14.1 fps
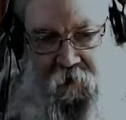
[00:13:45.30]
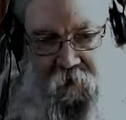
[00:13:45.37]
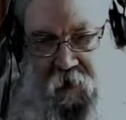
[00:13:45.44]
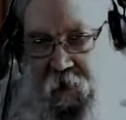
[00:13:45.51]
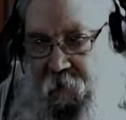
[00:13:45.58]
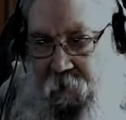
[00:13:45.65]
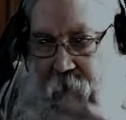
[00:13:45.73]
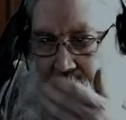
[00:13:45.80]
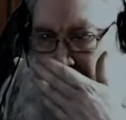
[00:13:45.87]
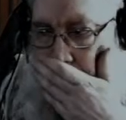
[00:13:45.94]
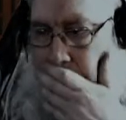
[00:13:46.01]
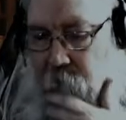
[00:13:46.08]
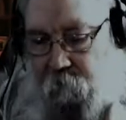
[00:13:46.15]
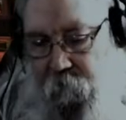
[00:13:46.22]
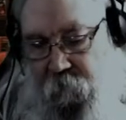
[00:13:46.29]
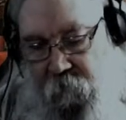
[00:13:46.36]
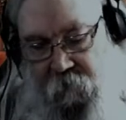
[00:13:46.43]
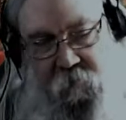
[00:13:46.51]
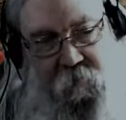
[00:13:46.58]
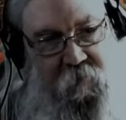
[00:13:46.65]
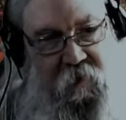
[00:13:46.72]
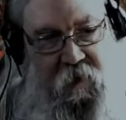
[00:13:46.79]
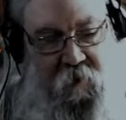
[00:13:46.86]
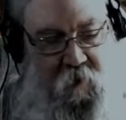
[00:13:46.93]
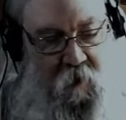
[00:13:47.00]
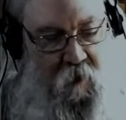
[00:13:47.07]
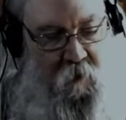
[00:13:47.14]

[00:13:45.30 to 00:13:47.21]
on his head, like